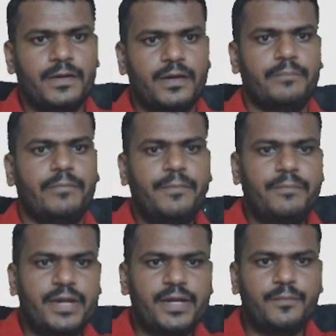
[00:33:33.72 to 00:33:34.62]

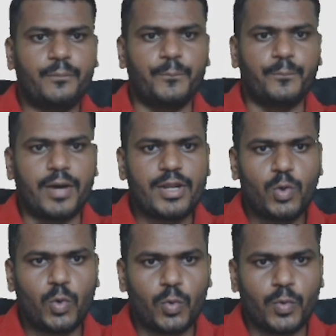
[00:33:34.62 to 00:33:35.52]
membrane
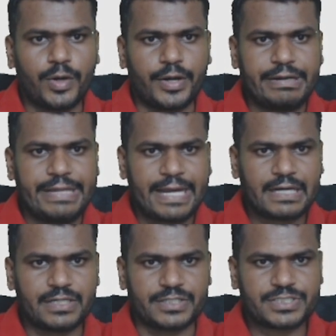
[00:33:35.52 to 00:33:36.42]

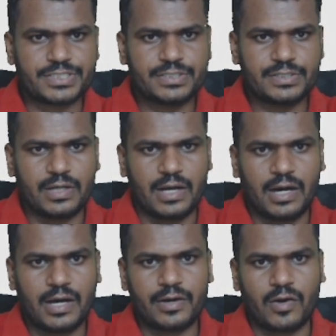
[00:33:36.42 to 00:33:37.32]
bioreactors
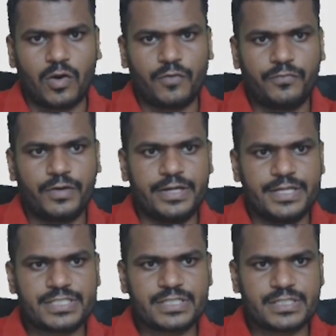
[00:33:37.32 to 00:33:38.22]
are often
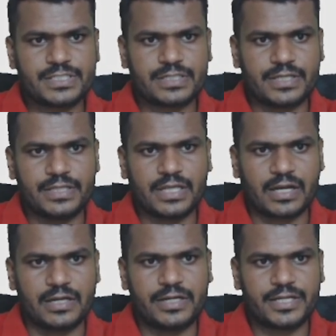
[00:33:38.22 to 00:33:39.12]
discussed in the
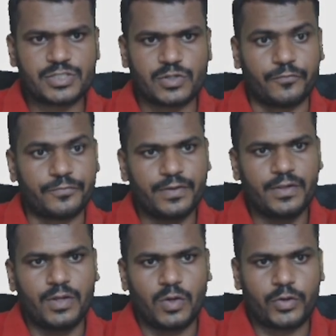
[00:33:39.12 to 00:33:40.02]
context of.
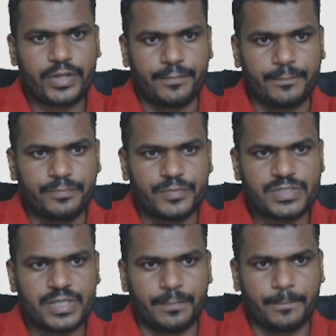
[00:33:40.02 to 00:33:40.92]
Okay,
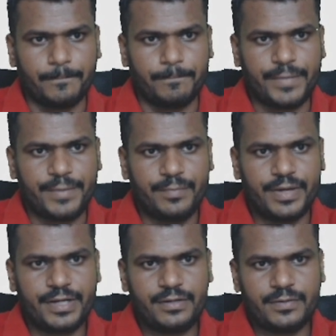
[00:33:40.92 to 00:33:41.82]
see,
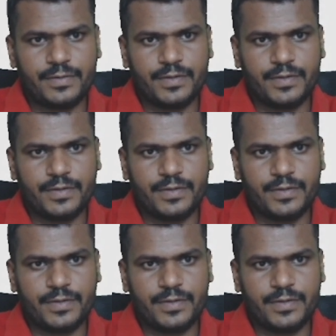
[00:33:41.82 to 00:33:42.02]
membrane